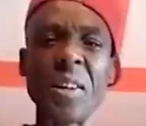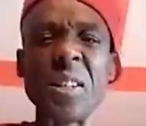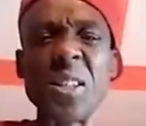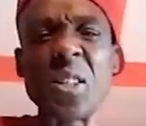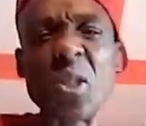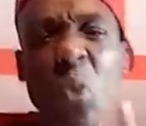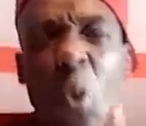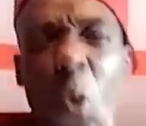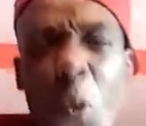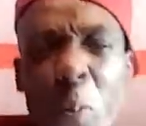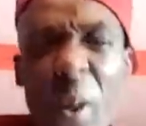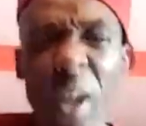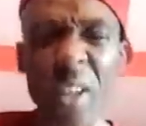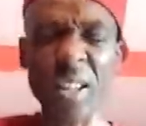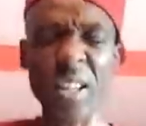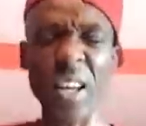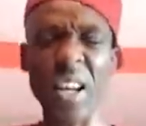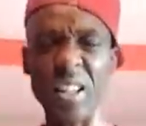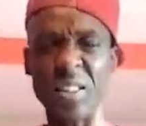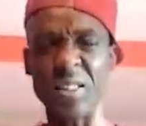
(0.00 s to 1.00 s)

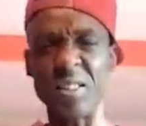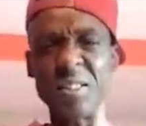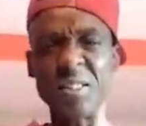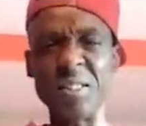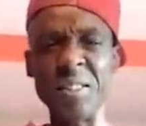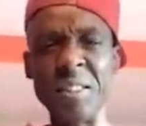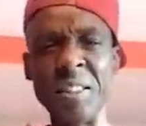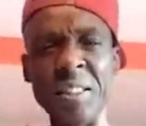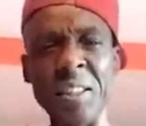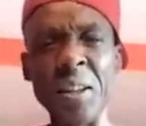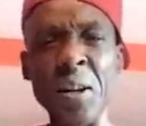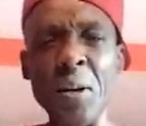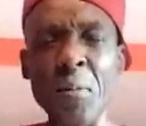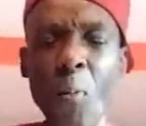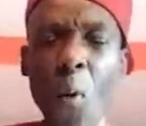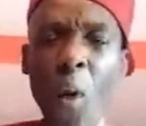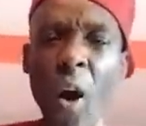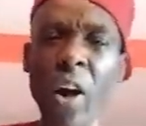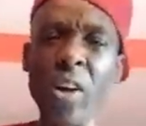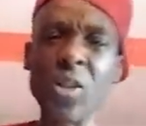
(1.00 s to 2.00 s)
Super Cat.
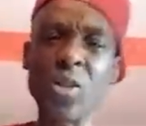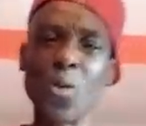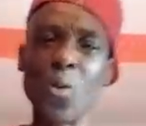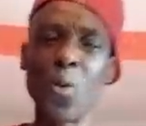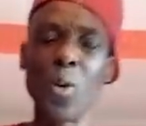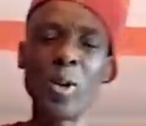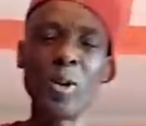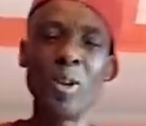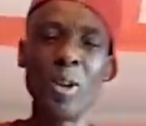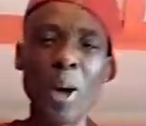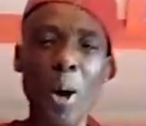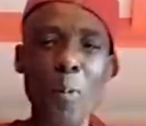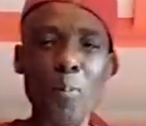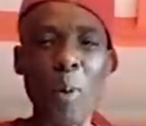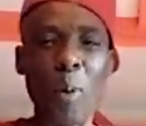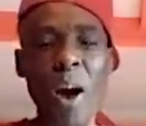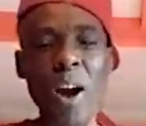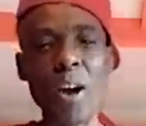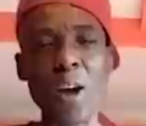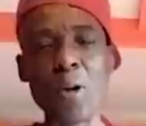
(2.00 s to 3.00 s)
Boy, Squiddly,
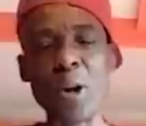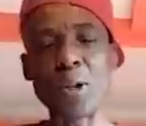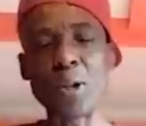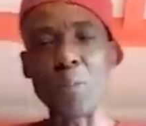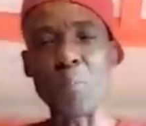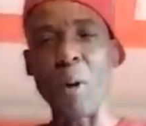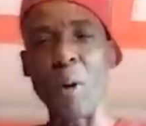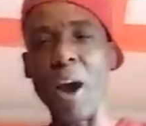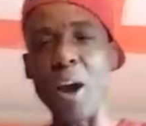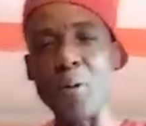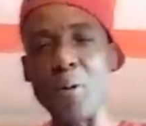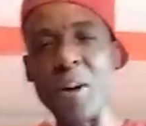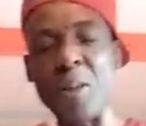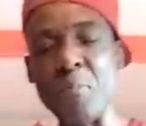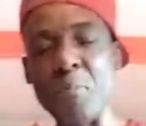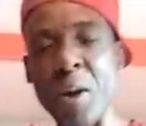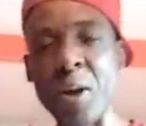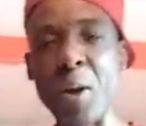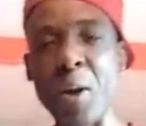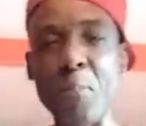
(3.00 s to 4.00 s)
a pirate, a
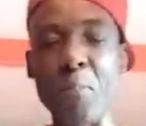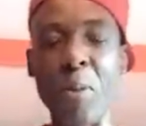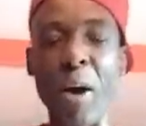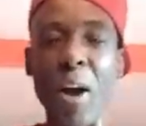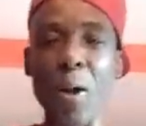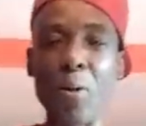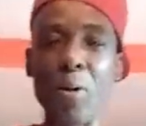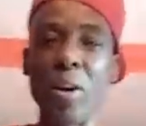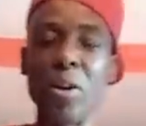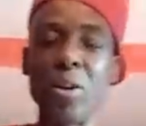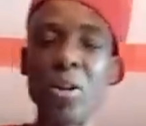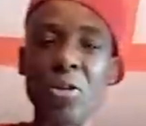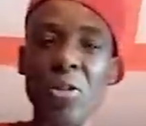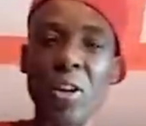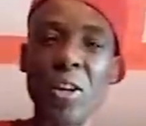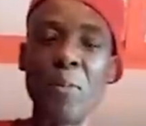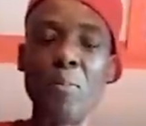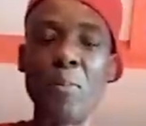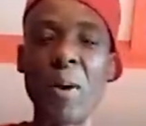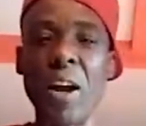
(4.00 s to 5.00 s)
pirate, me, a pirate,
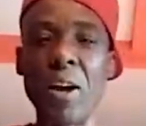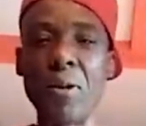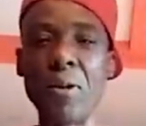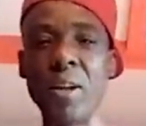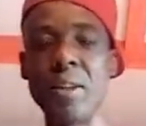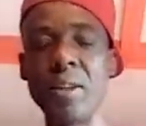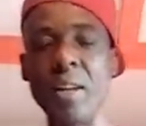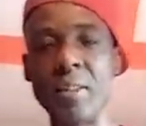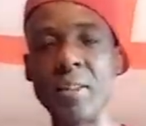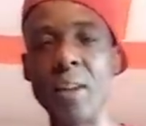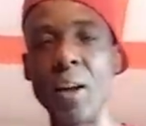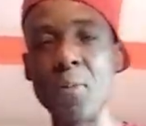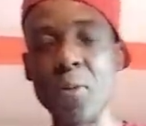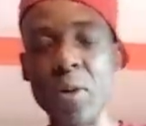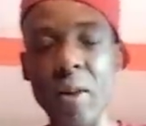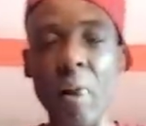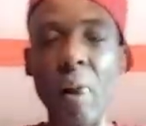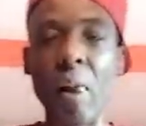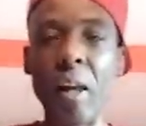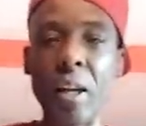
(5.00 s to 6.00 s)
this, a pirate, that, I'm
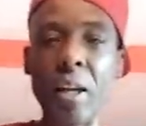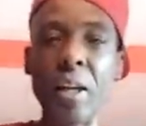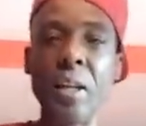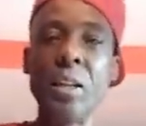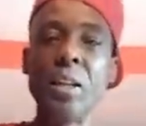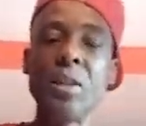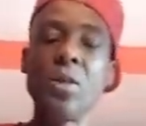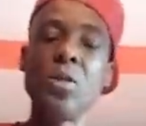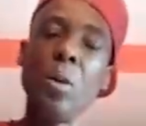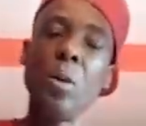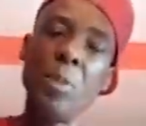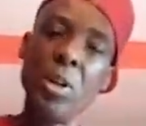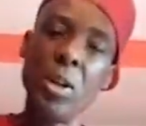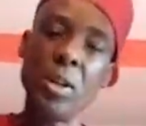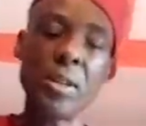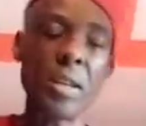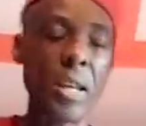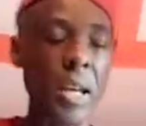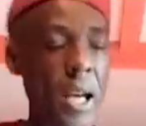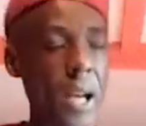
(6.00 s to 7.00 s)
right. Somebody
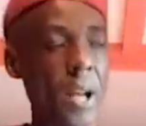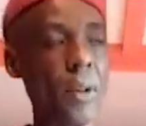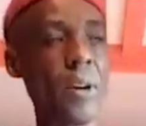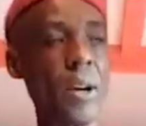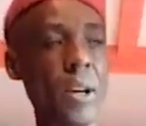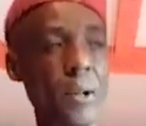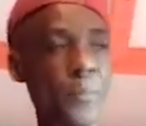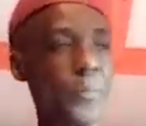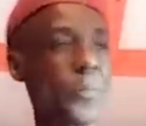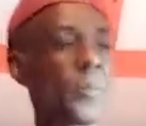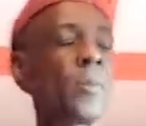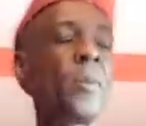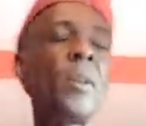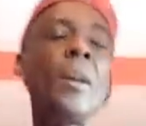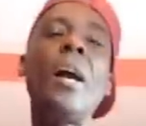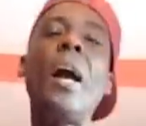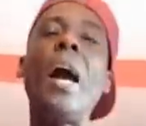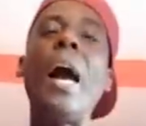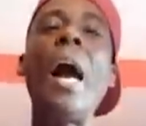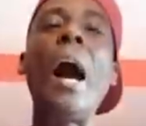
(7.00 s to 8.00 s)
will say, all right,
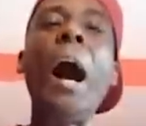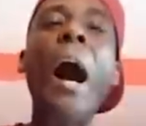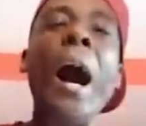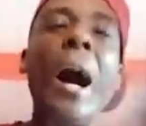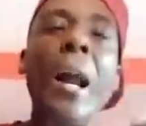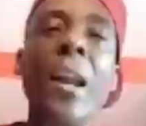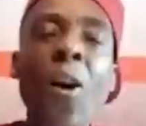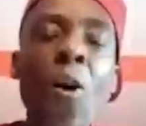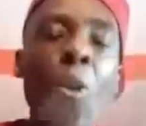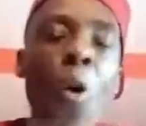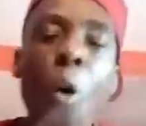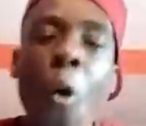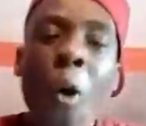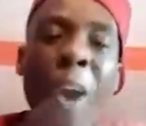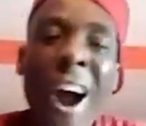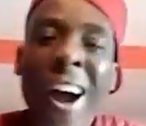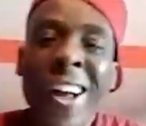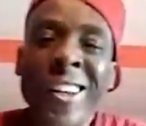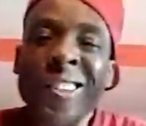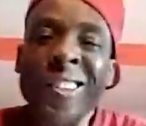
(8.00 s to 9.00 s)
all I
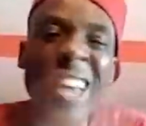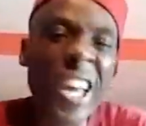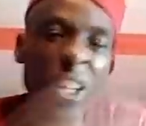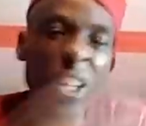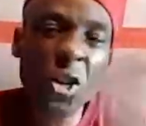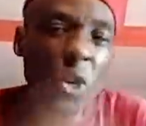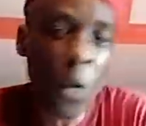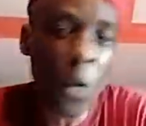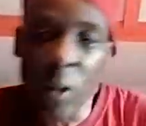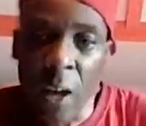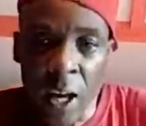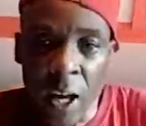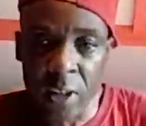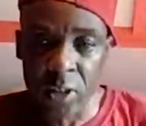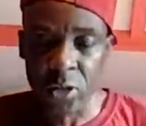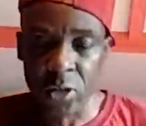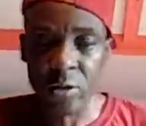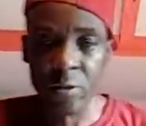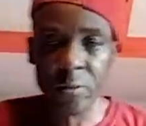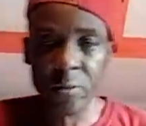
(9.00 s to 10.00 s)
want dead
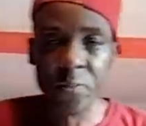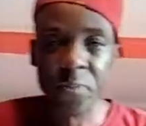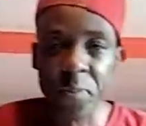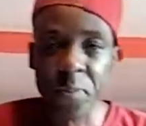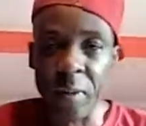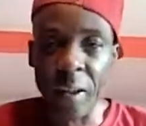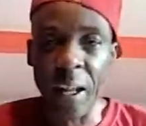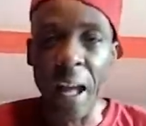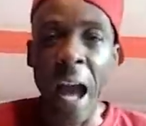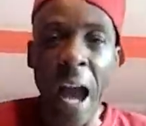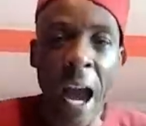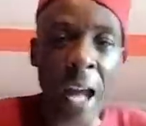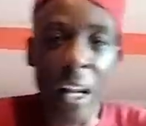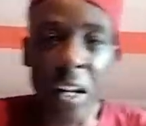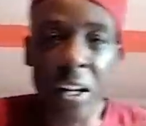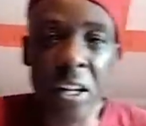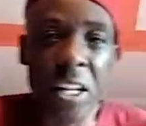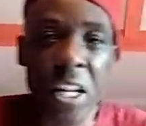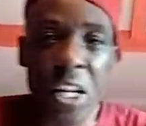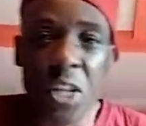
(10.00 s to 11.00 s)
tonight. All
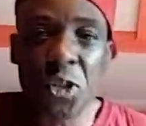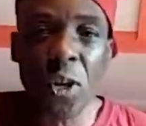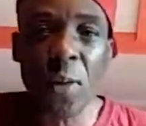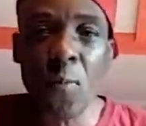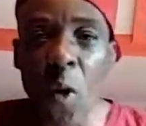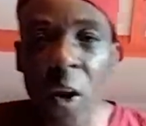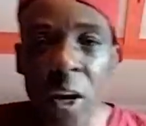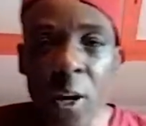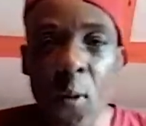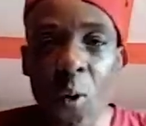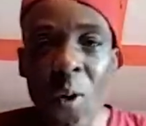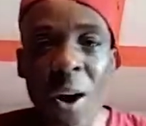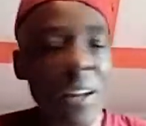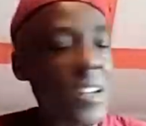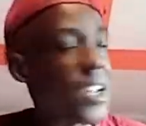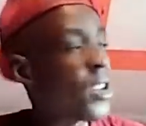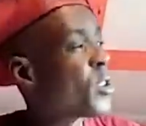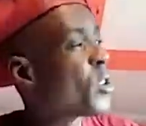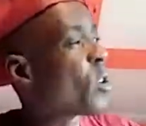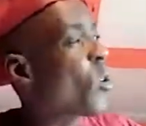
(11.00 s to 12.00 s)
of the DJ boy them
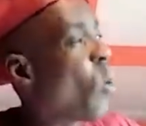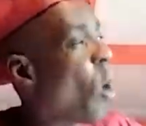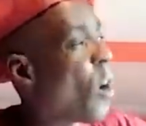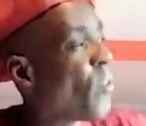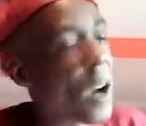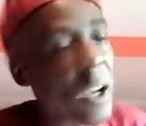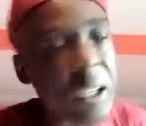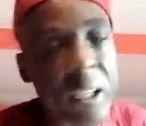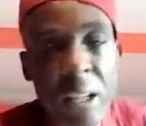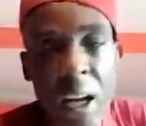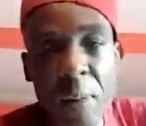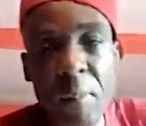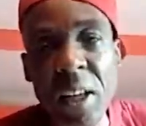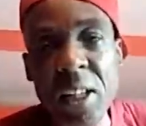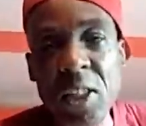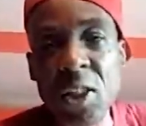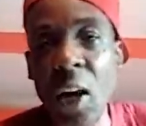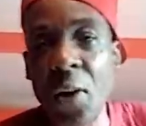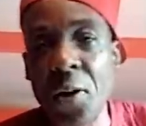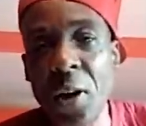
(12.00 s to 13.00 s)
want dead. You know, go over
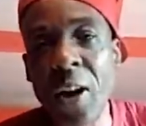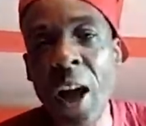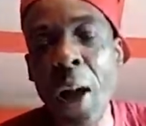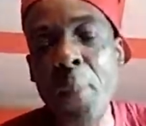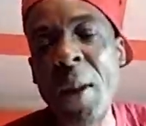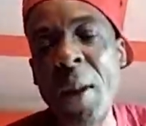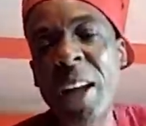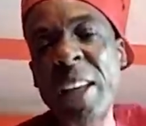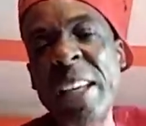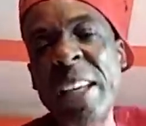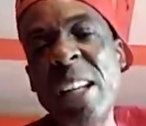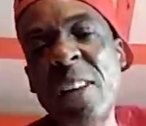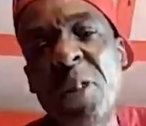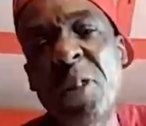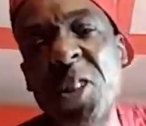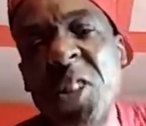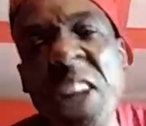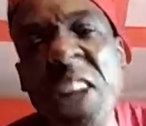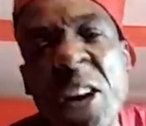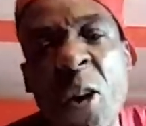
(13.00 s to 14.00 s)
Killamanjaro, come here, kill
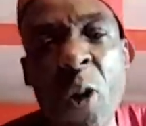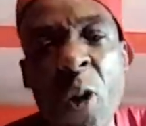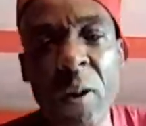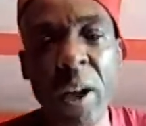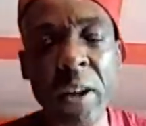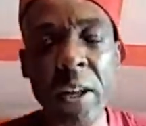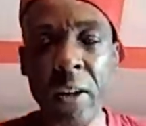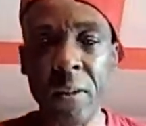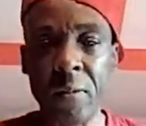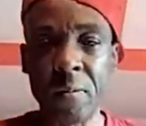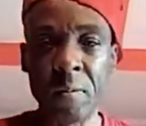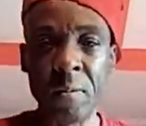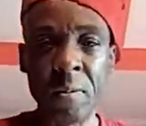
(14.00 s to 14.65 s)
everything over there.